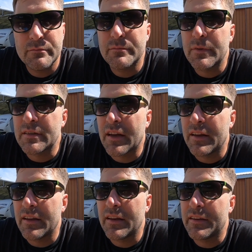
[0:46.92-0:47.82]
That's kind of
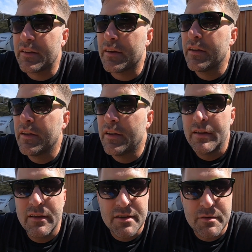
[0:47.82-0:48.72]
the idea,
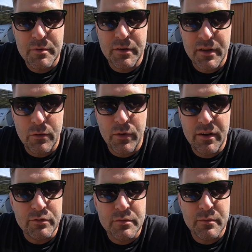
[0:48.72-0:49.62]
is to be able to get away
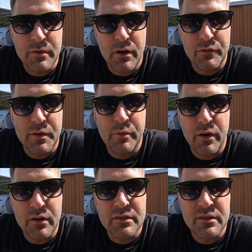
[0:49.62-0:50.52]
from some of the RV
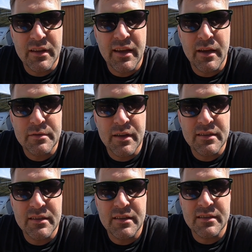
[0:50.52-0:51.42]
parks and the
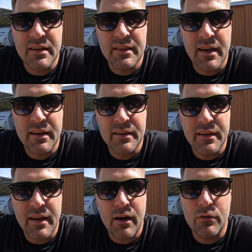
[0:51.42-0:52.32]
campsites and things like that and get
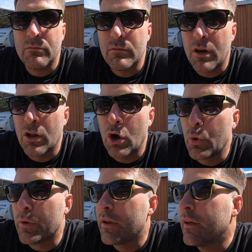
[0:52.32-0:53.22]
out
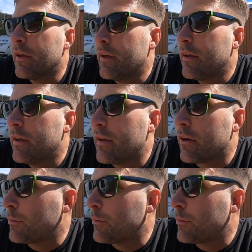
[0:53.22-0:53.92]
alone. In our